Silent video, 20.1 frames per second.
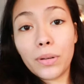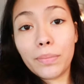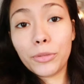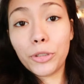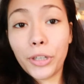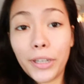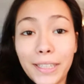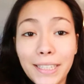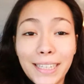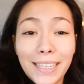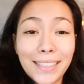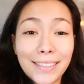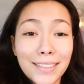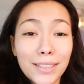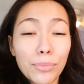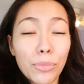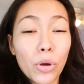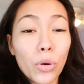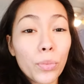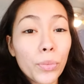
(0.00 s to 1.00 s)
I'm trying to get
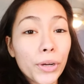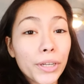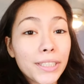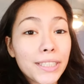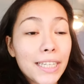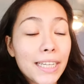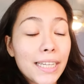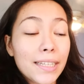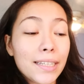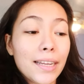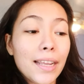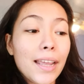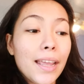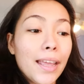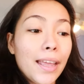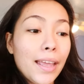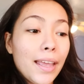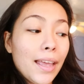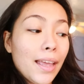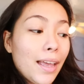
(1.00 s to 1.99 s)
some homework done.
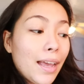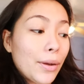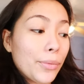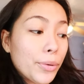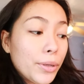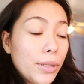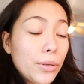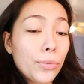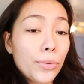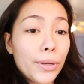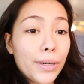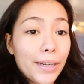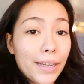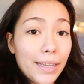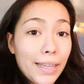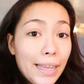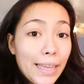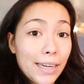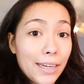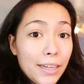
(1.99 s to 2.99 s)
I really want
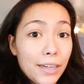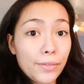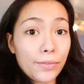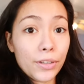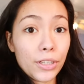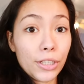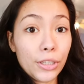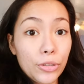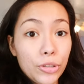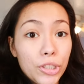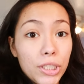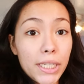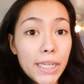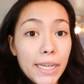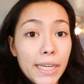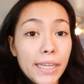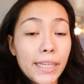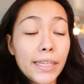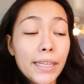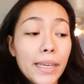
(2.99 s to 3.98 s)
to edit a video
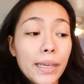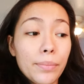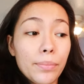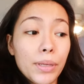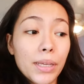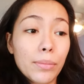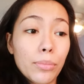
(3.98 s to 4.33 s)
today and be